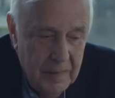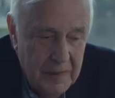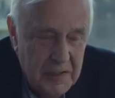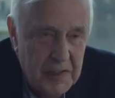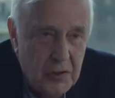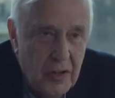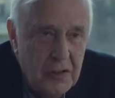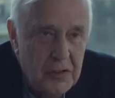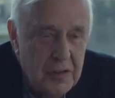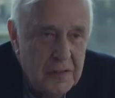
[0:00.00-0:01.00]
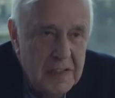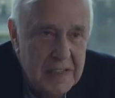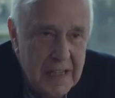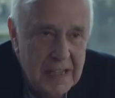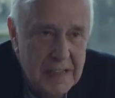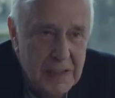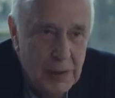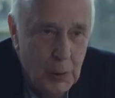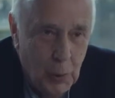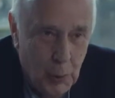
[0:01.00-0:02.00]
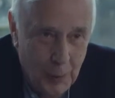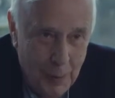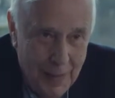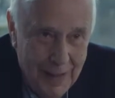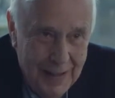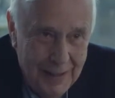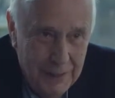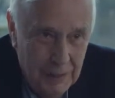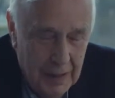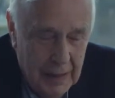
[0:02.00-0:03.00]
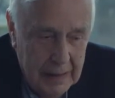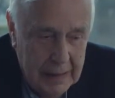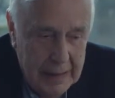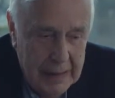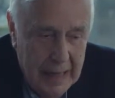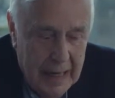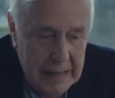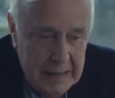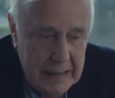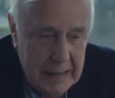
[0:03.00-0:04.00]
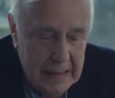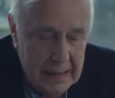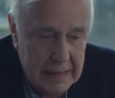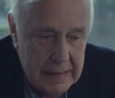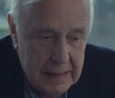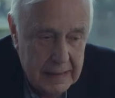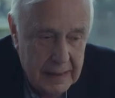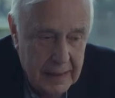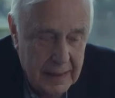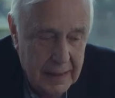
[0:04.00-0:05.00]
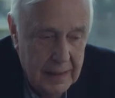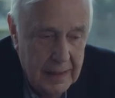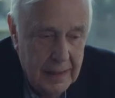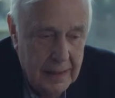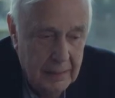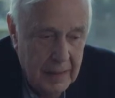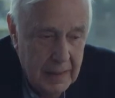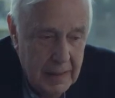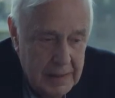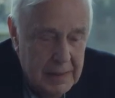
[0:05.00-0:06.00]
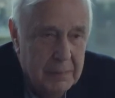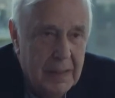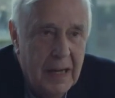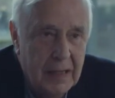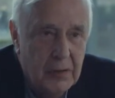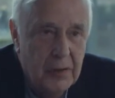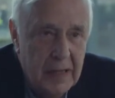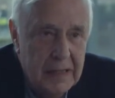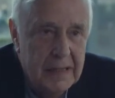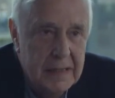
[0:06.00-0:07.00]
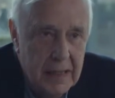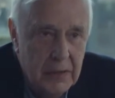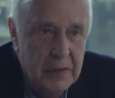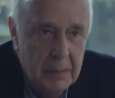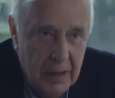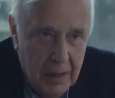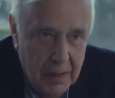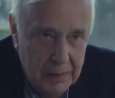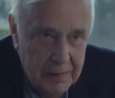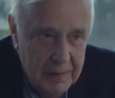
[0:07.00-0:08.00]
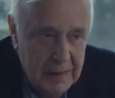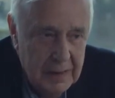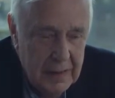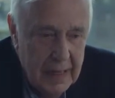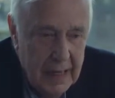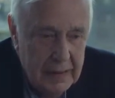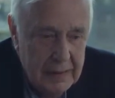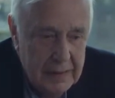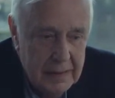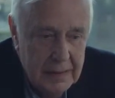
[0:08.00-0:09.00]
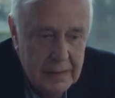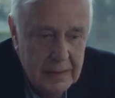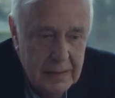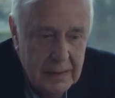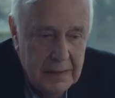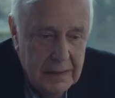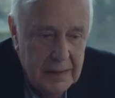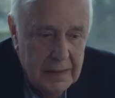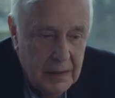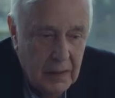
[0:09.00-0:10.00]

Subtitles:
destruction of Say's law, if you like. The idea that supply creates its own demand, and the